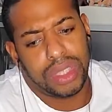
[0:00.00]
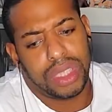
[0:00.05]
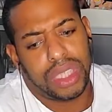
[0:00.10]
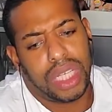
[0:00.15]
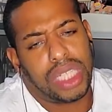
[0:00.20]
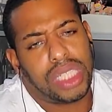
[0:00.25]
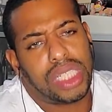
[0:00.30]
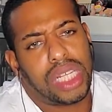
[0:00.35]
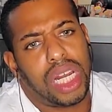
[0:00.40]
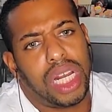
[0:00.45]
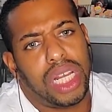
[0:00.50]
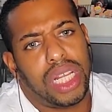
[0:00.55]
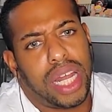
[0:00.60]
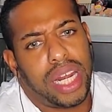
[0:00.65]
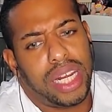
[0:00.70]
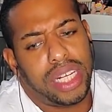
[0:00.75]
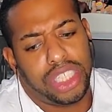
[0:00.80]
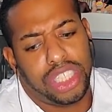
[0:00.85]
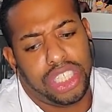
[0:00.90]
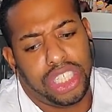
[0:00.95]
Yes, honey,
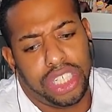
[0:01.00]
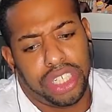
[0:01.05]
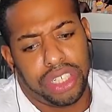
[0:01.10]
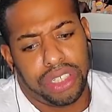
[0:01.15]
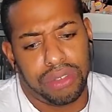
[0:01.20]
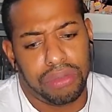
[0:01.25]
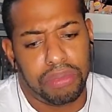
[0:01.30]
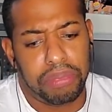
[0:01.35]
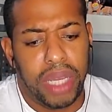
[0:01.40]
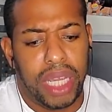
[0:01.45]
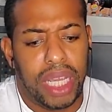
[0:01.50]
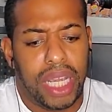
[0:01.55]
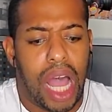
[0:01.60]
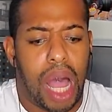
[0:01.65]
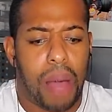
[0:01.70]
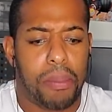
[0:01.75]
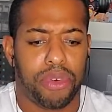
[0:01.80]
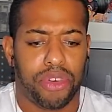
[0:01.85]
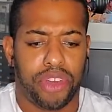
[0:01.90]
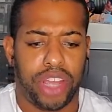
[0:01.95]
that is you being
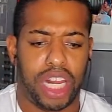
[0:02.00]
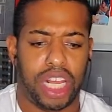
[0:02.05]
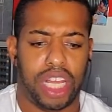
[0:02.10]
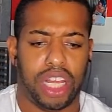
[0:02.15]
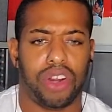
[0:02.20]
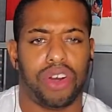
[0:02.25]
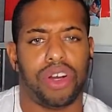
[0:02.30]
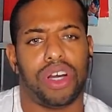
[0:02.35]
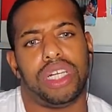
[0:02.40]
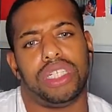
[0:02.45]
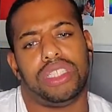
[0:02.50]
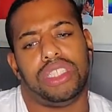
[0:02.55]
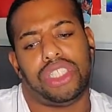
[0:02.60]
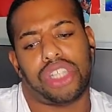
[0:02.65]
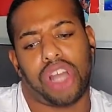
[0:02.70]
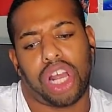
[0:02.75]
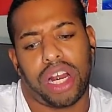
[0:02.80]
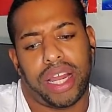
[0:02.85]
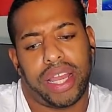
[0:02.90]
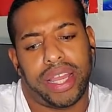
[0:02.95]
operated on,
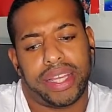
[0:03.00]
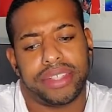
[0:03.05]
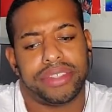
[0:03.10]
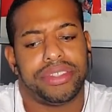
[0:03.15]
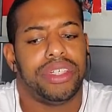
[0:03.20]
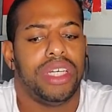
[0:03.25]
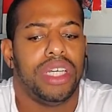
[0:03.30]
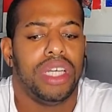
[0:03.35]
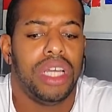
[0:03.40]
darling.